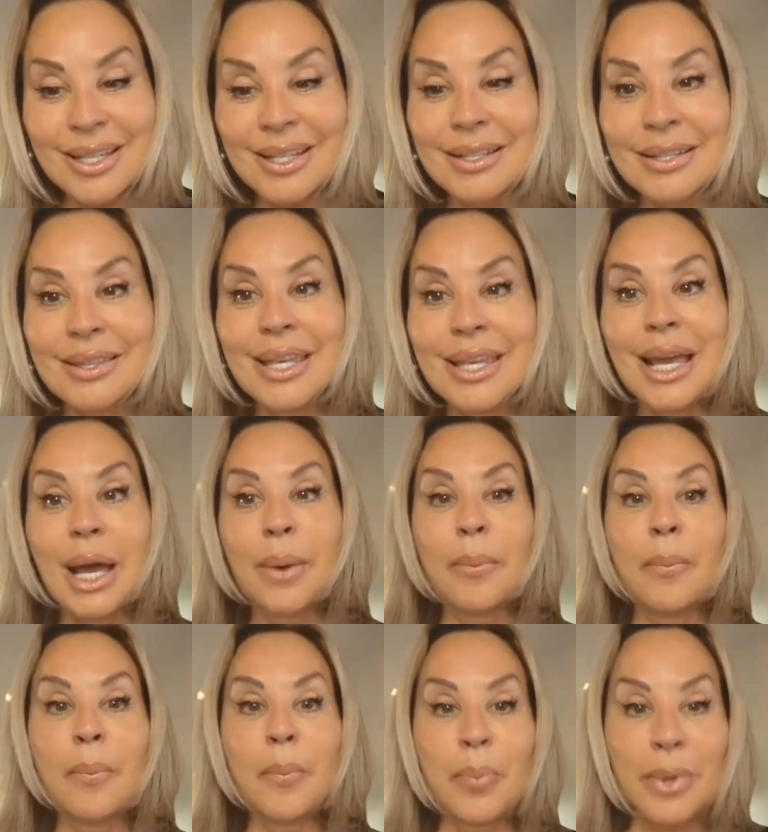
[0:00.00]
It's the
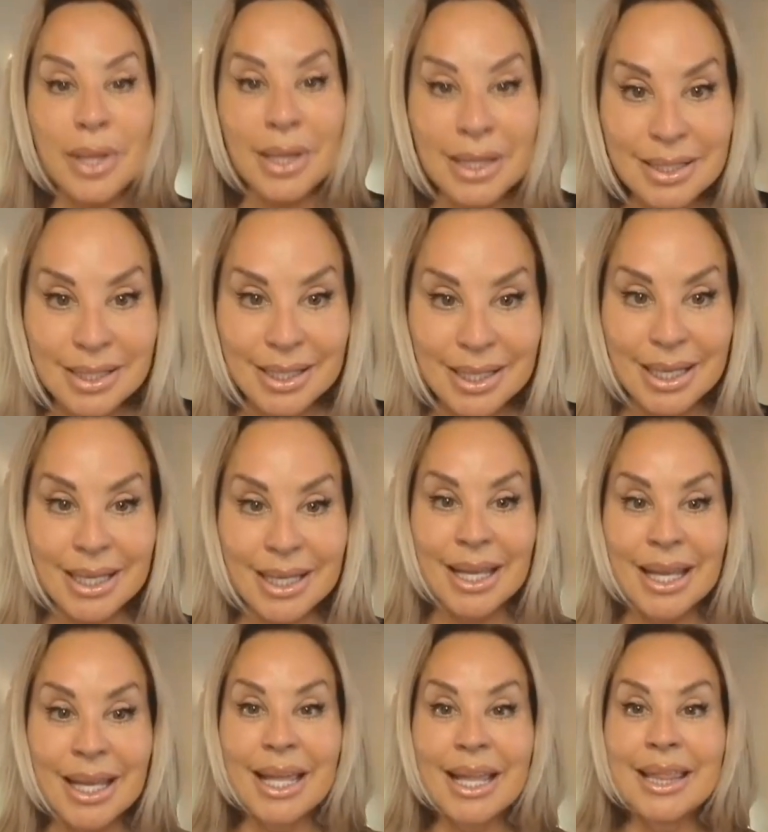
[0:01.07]
ability
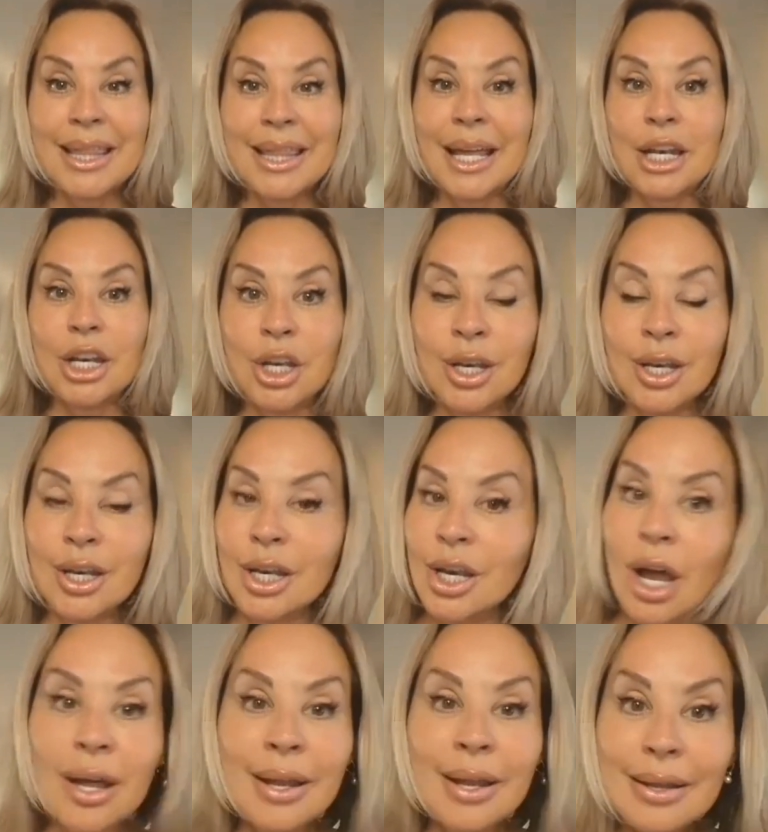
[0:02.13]
that
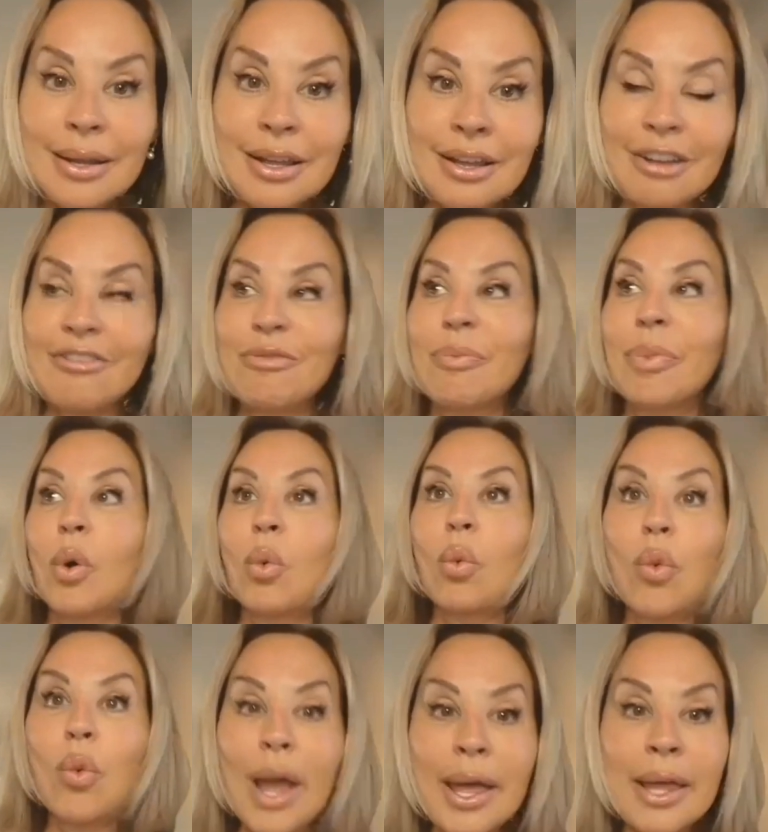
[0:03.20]
not if, but
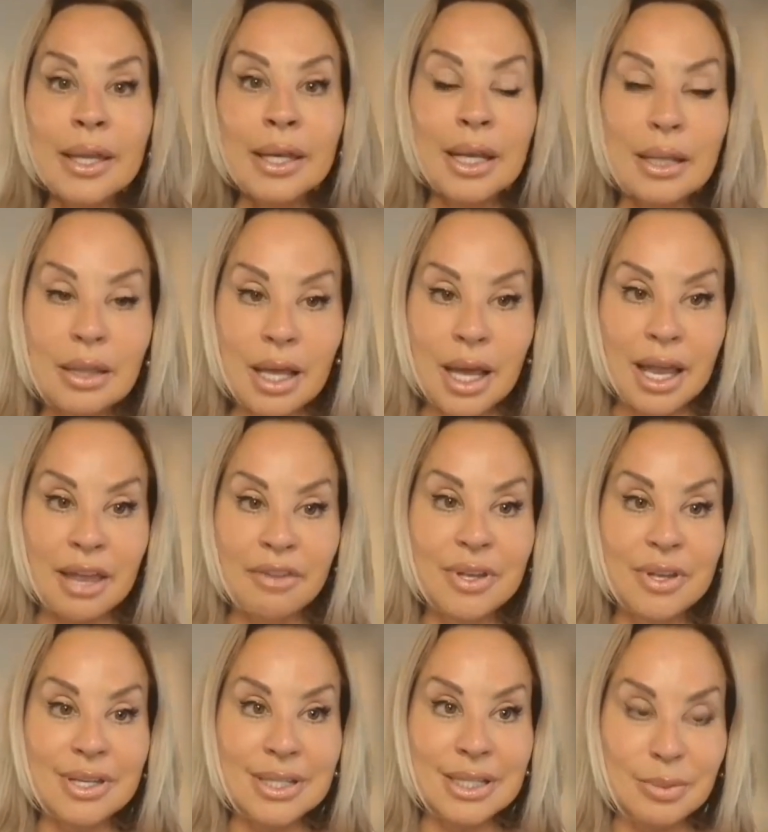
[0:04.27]
when life
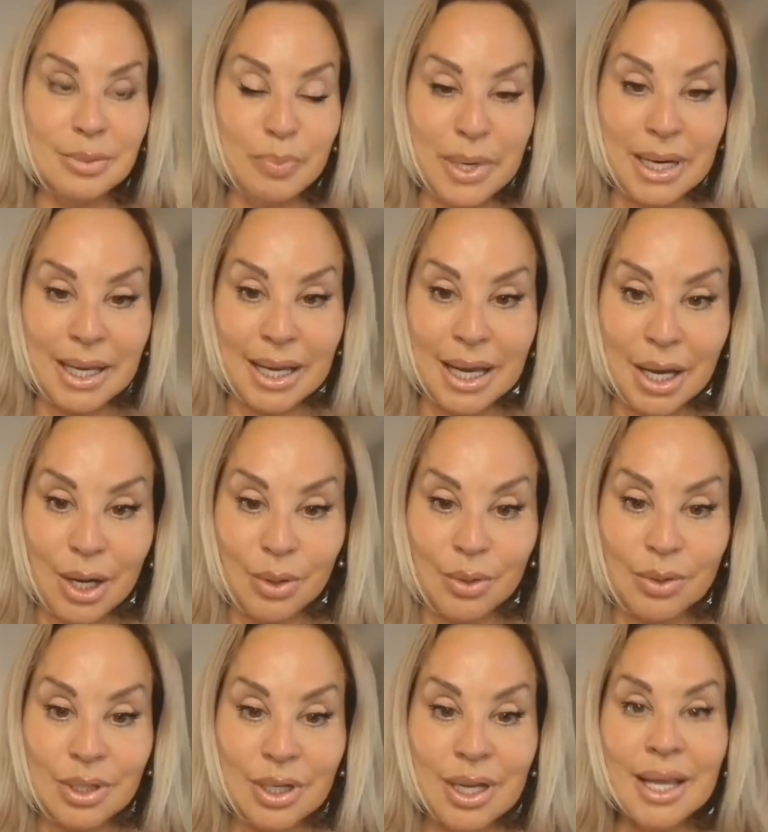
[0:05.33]
is spinning out,